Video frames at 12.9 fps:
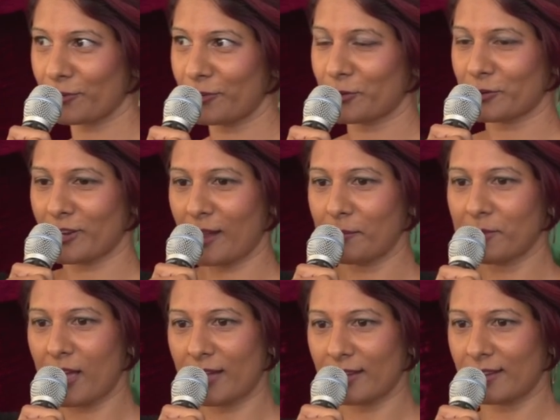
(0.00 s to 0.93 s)
future
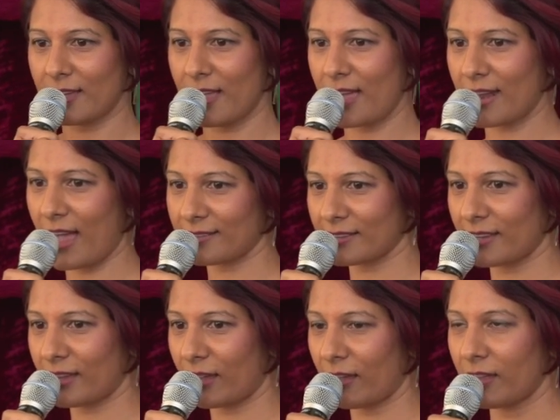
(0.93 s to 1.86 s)
timeline and
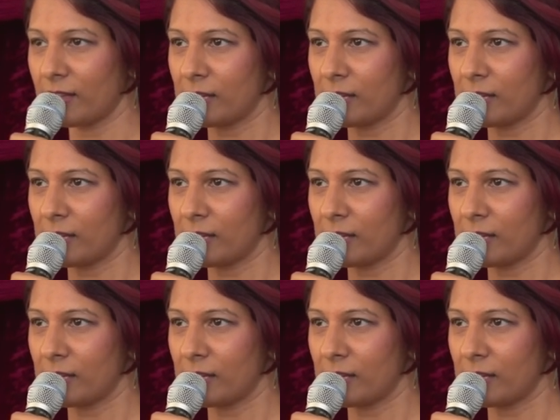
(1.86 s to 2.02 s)
asking,